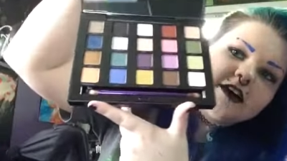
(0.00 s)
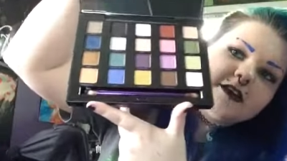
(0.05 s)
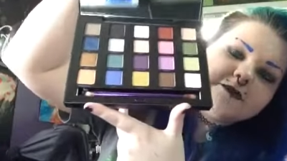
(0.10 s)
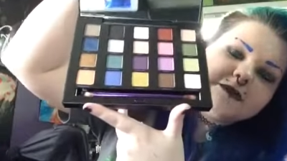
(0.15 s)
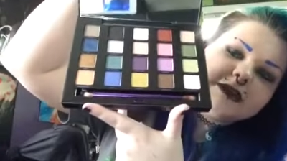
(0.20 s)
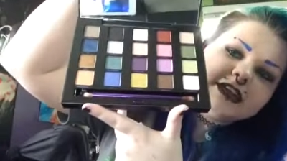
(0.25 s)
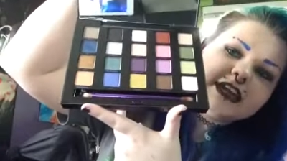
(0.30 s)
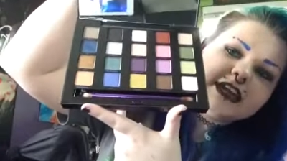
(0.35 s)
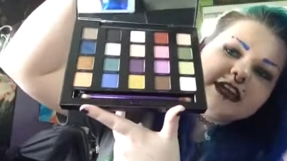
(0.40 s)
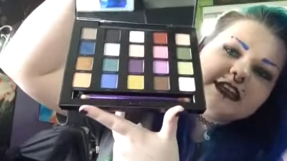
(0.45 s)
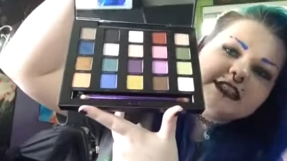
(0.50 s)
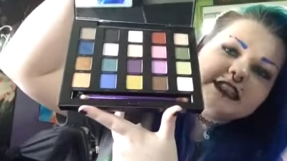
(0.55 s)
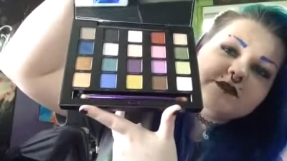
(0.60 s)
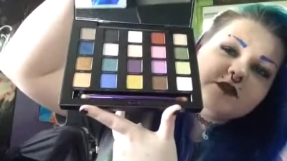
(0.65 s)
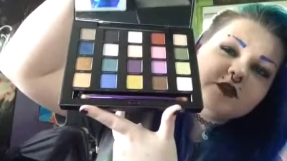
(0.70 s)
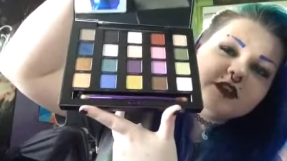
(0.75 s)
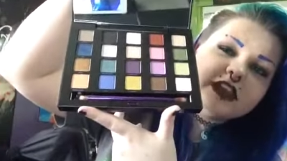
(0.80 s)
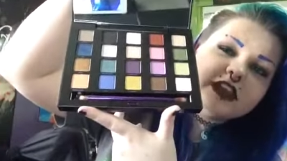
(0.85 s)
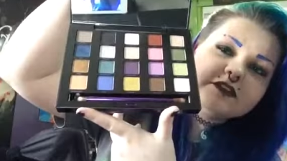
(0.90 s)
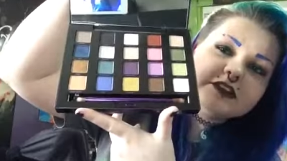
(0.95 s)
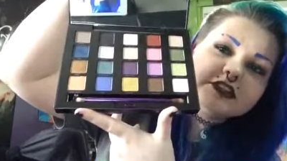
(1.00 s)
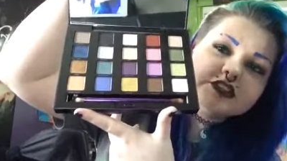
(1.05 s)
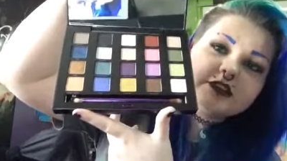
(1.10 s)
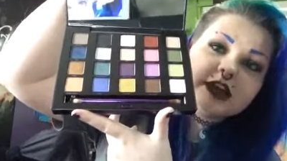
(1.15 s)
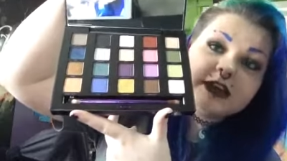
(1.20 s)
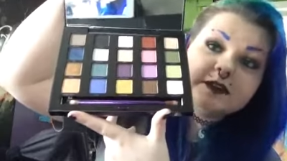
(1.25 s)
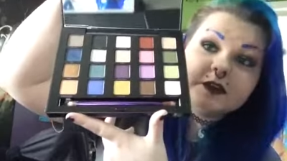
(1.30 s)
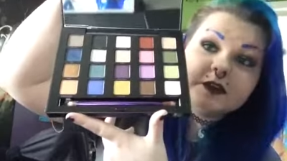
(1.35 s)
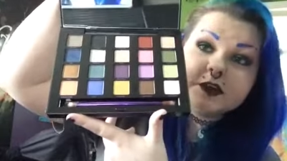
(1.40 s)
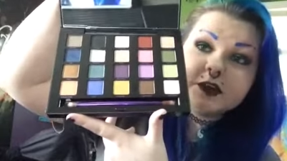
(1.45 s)
because I've only ever
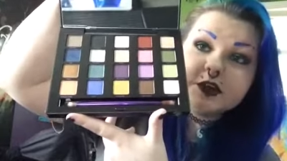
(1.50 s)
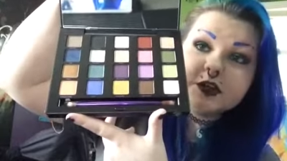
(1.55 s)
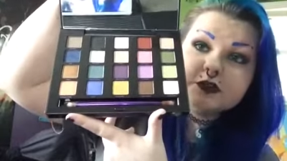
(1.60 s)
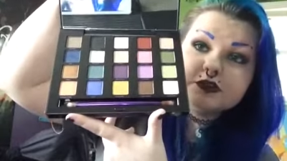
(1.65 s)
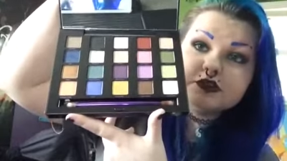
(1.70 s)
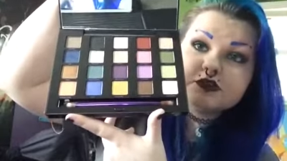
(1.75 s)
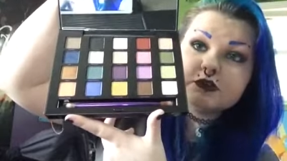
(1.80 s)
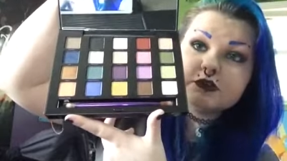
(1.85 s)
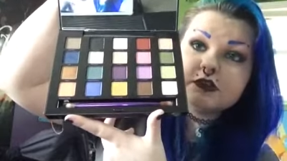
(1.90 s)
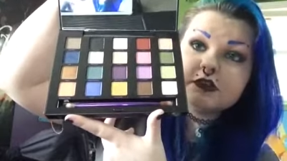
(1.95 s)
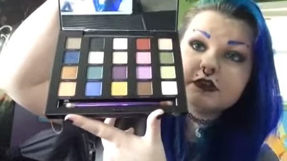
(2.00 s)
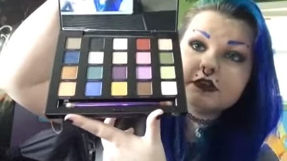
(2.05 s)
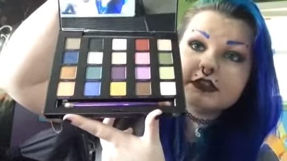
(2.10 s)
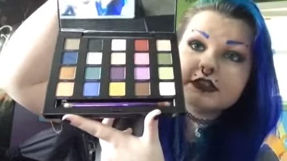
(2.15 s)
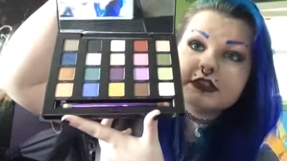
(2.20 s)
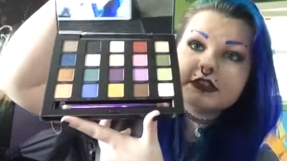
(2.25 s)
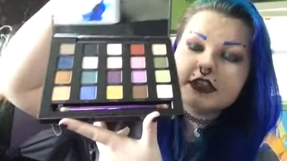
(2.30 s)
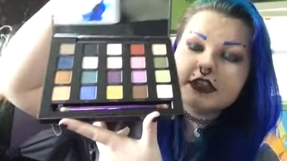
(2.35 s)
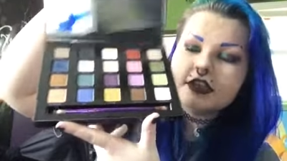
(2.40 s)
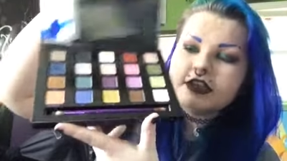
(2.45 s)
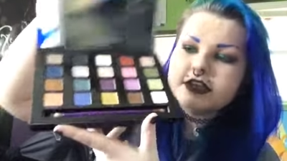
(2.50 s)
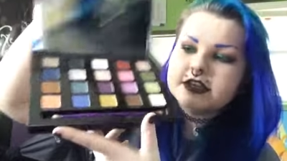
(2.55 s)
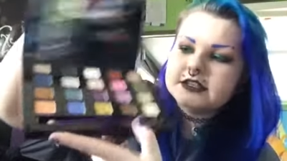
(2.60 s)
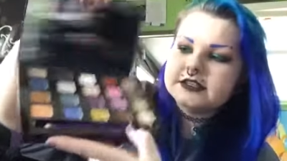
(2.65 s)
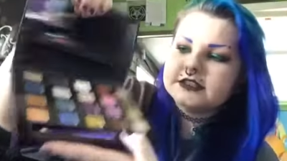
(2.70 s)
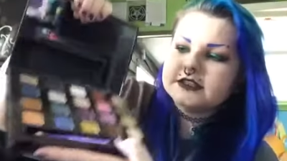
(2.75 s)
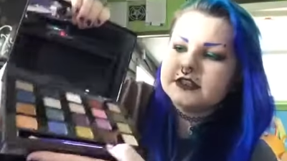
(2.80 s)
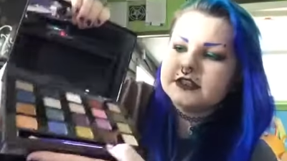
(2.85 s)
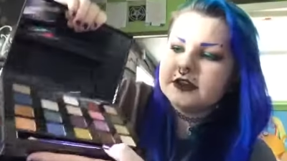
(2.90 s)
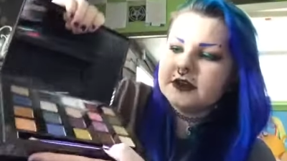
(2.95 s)
tried their neutrals,
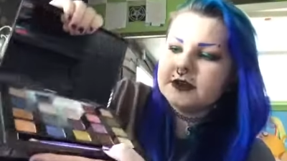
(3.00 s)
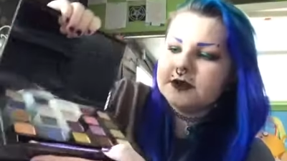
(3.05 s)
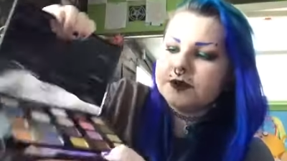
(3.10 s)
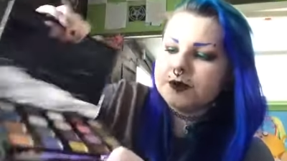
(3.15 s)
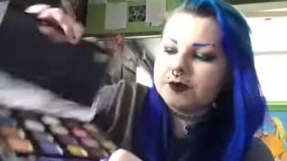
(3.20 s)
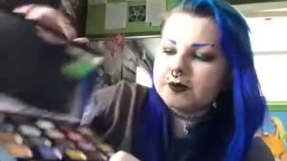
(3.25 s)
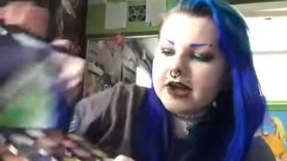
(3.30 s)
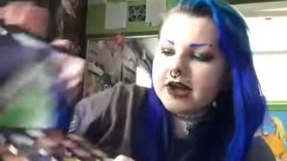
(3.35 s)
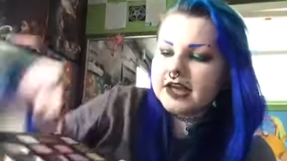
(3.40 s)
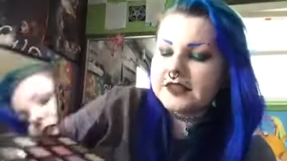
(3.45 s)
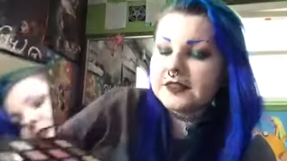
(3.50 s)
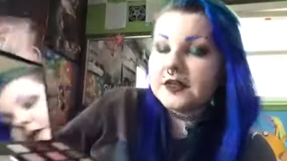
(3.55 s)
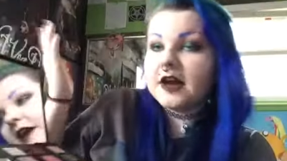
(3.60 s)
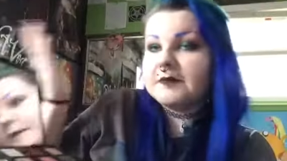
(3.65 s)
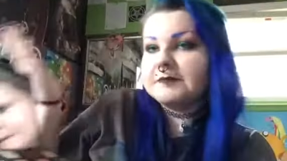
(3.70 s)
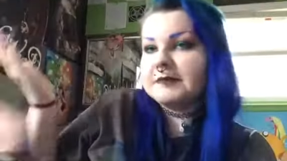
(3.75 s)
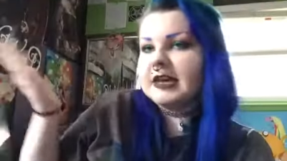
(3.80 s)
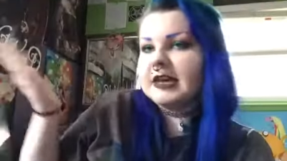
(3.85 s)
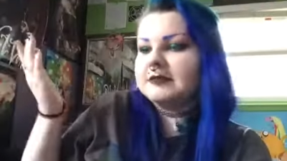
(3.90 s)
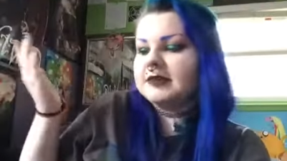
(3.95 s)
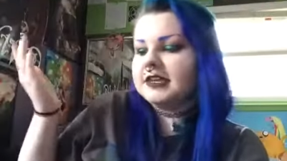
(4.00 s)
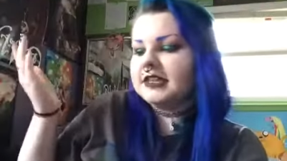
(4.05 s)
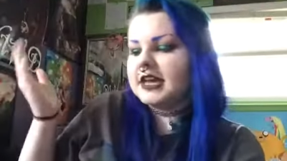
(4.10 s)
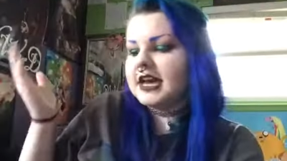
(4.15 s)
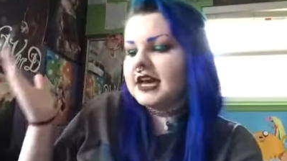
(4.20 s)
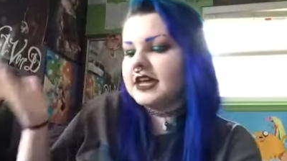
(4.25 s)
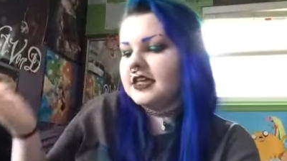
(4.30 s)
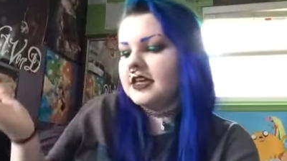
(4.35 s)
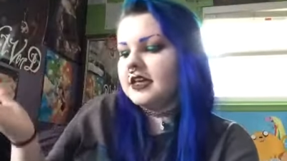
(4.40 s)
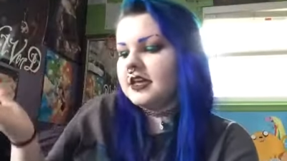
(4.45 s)
so I thought maybe
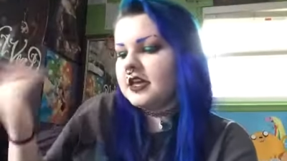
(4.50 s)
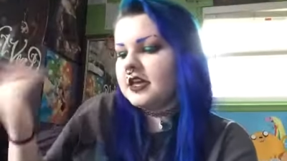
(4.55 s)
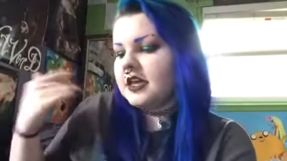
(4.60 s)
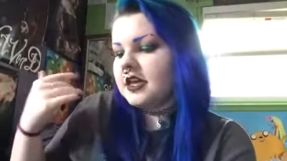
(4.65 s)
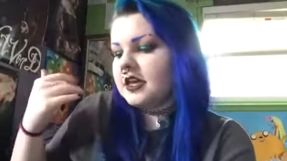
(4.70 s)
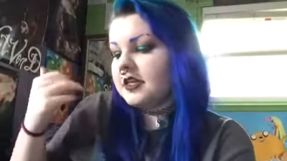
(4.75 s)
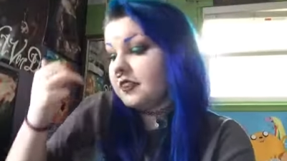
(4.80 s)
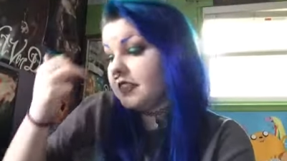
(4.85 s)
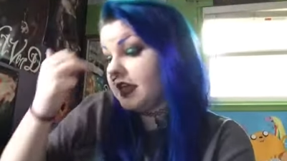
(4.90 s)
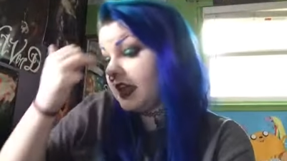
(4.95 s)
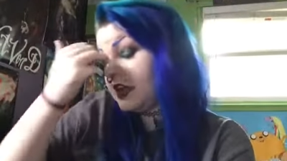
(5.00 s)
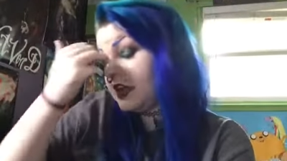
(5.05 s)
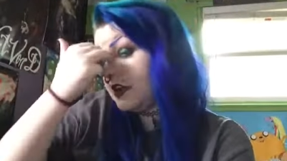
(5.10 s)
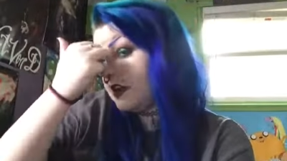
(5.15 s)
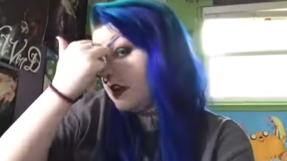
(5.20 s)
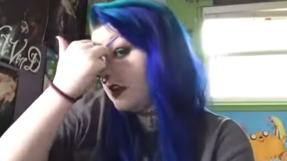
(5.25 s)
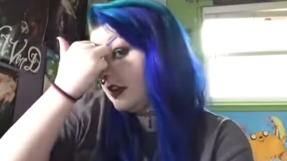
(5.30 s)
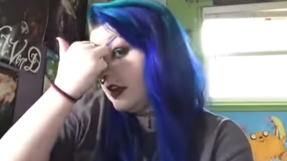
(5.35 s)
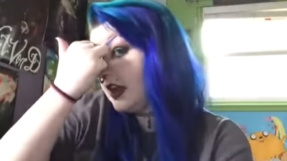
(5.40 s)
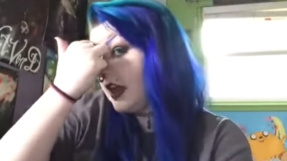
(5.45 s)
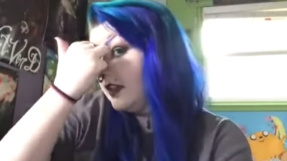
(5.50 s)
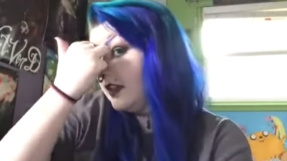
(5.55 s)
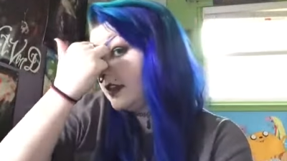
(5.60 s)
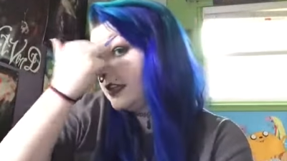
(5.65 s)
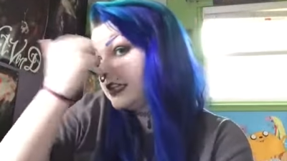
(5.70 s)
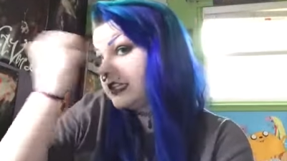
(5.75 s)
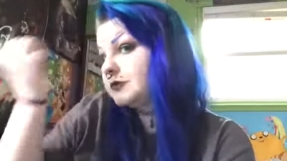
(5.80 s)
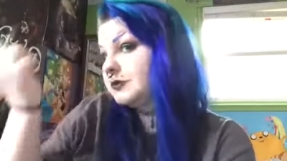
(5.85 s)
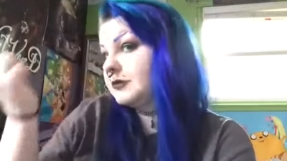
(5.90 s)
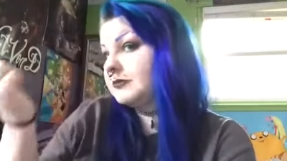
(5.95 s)
that their
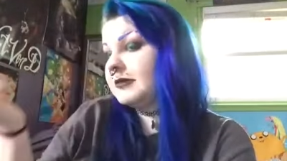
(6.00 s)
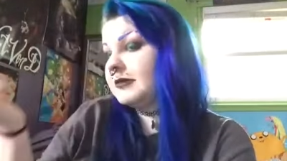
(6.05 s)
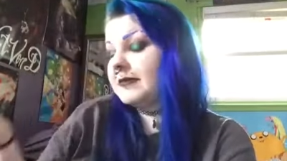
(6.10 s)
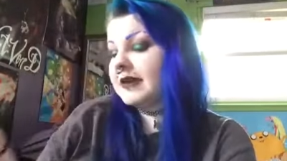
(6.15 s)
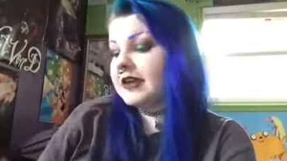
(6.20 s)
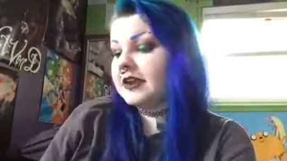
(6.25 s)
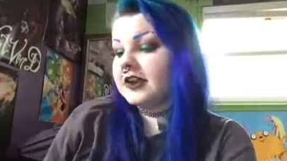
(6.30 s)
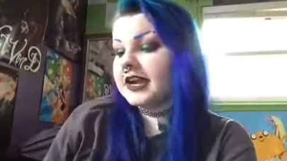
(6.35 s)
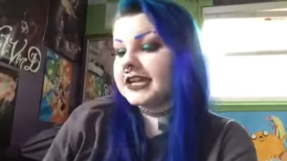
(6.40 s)
colors would be better.